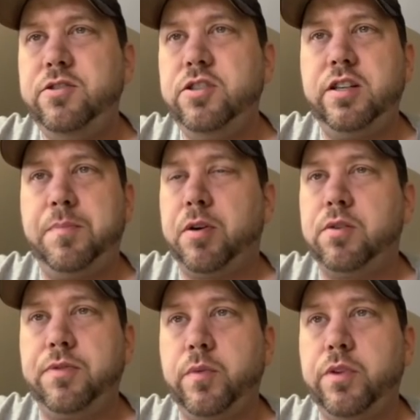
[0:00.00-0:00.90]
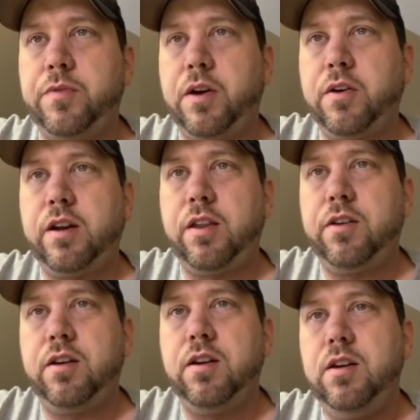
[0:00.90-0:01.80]
they just did perfect with the Falcon, I
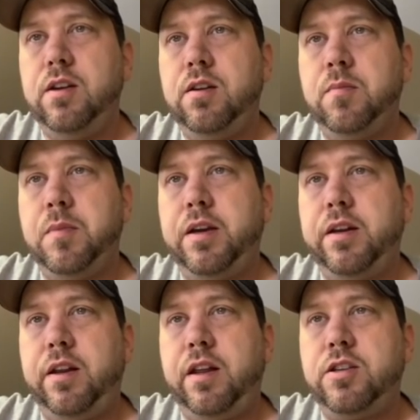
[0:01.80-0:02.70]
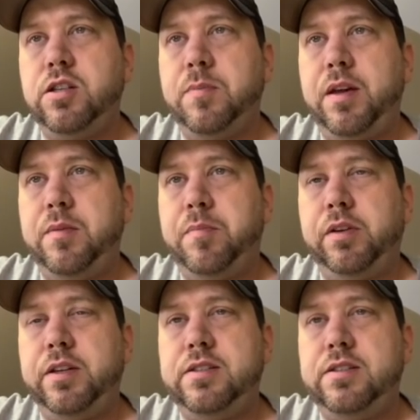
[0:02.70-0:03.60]
think. Making it a ship and play